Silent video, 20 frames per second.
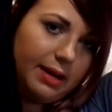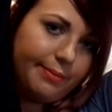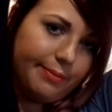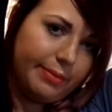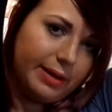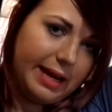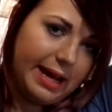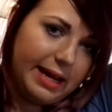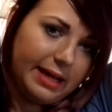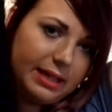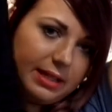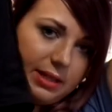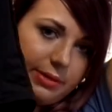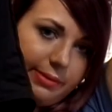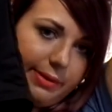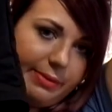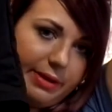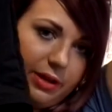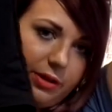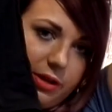black
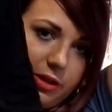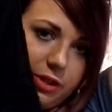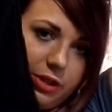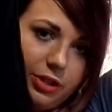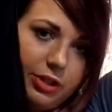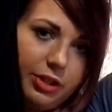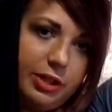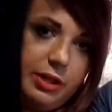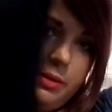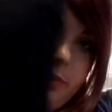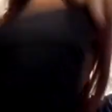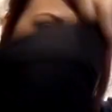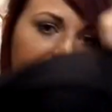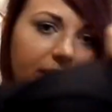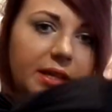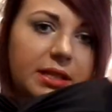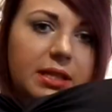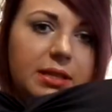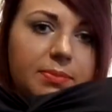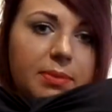swimming costume.
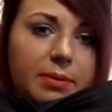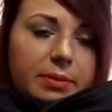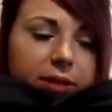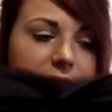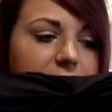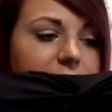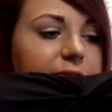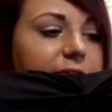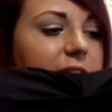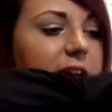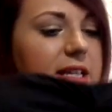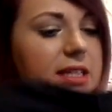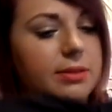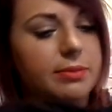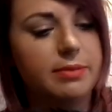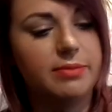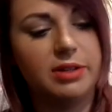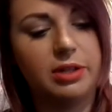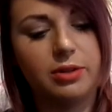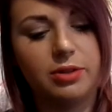This is probably the first
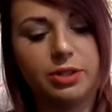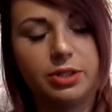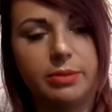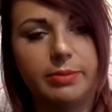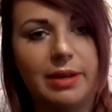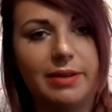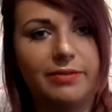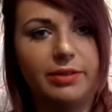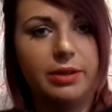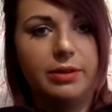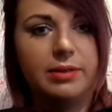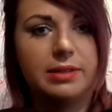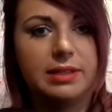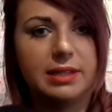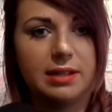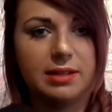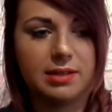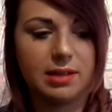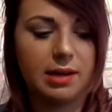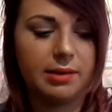swimming costume I've owned
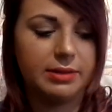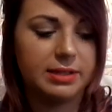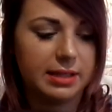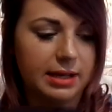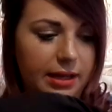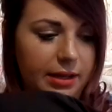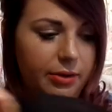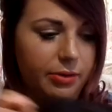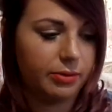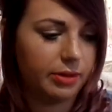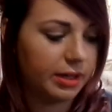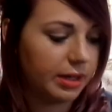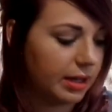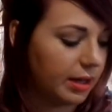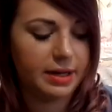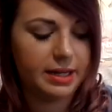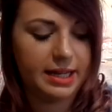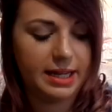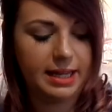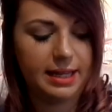since I was a little
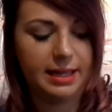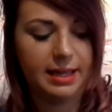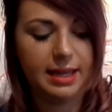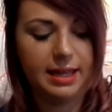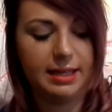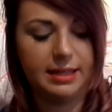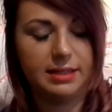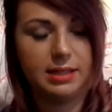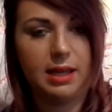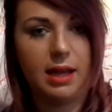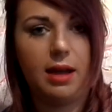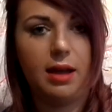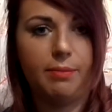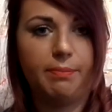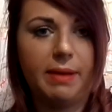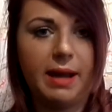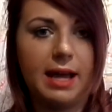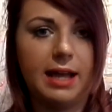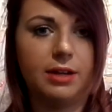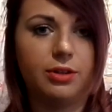girl. It is a
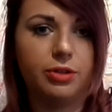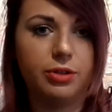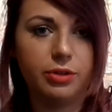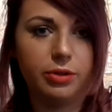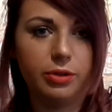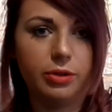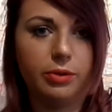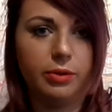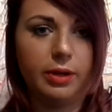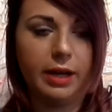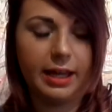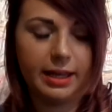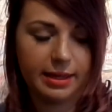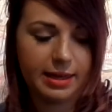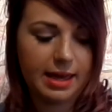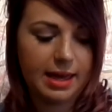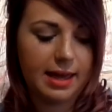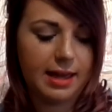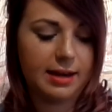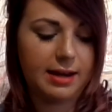bandeau
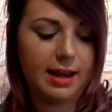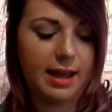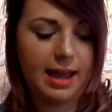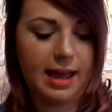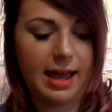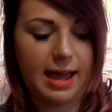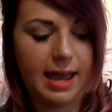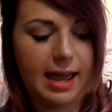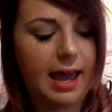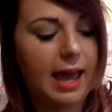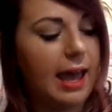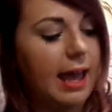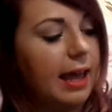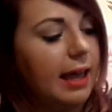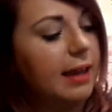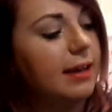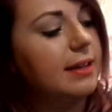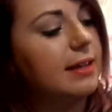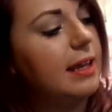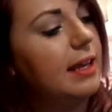again,
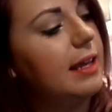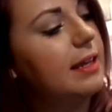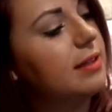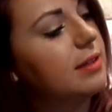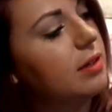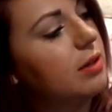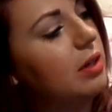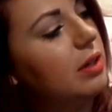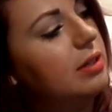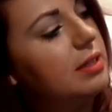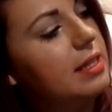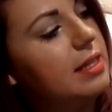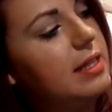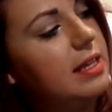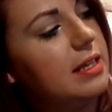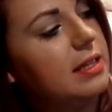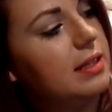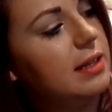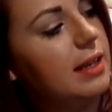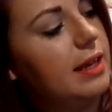and it's got
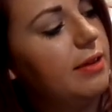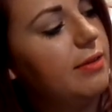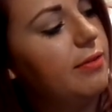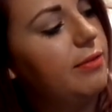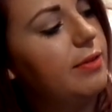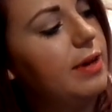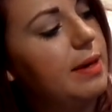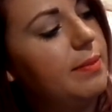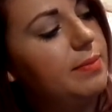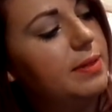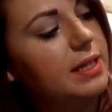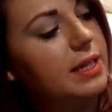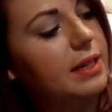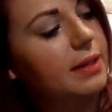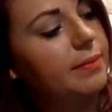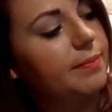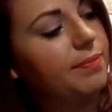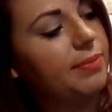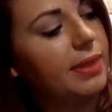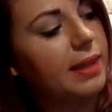this like ribbed
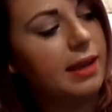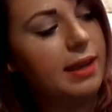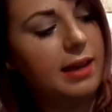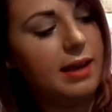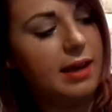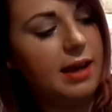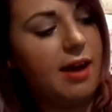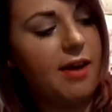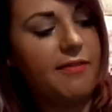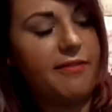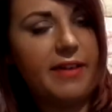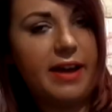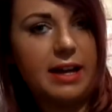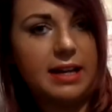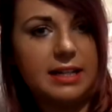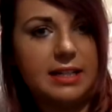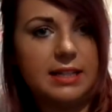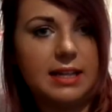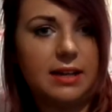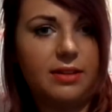
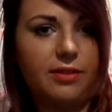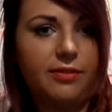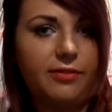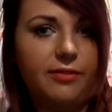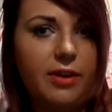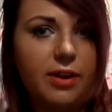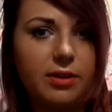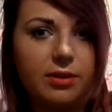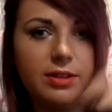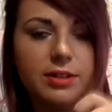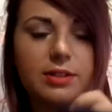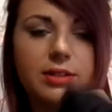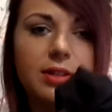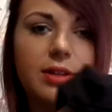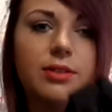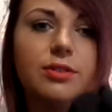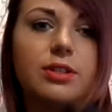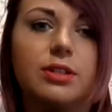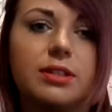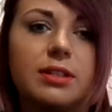effect down the front, so
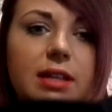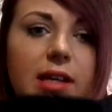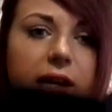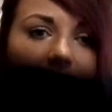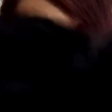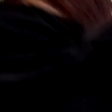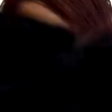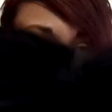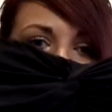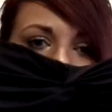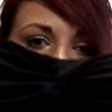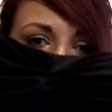just to cover up